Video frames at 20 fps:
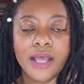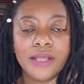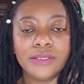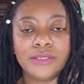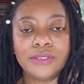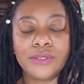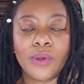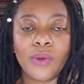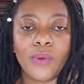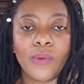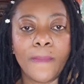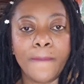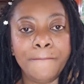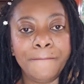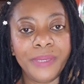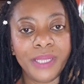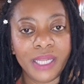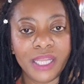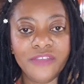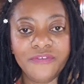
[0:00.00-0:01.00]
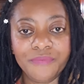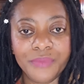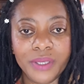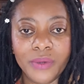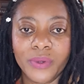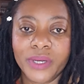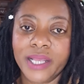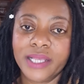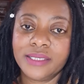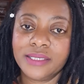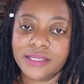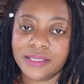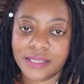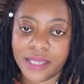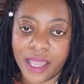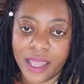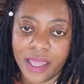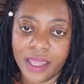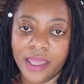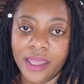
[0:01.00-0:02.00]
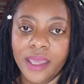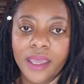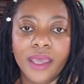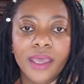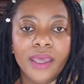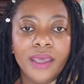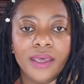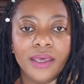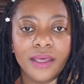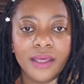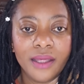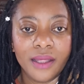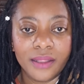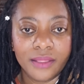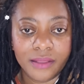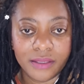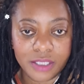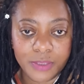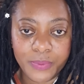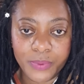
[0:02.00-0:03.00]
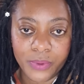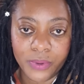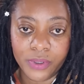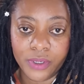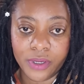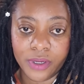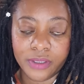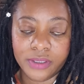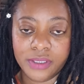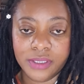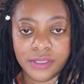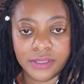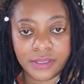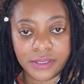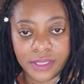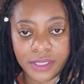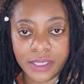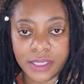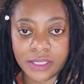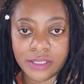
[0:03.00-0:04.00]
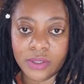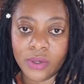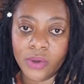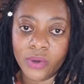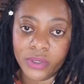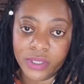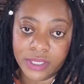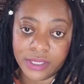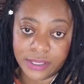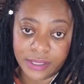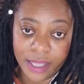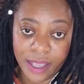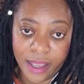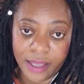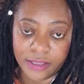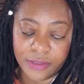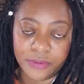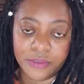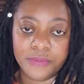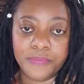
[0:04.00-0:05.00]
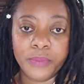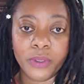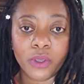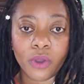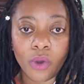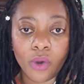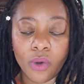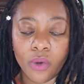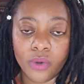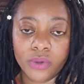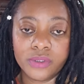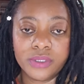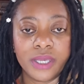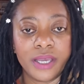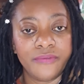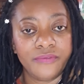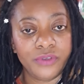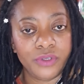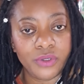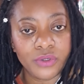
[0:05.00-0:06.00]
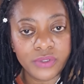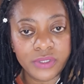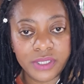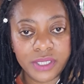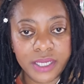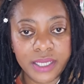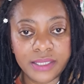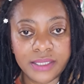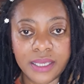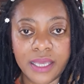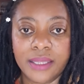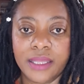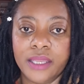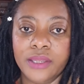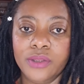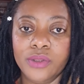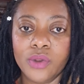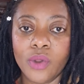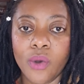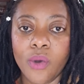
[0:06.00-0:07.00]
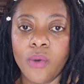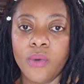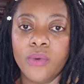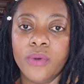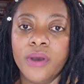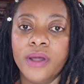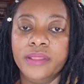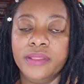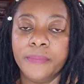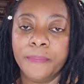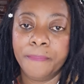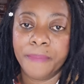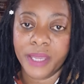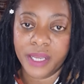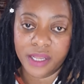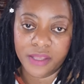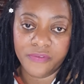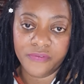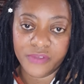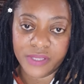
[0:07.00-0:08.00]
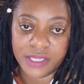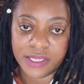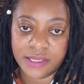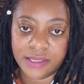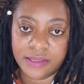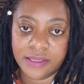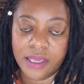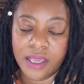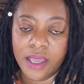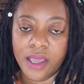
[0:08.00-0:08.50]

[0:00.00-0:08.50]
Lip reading: So believe me when I say this product is this or is that, because I've used it and I know the benefits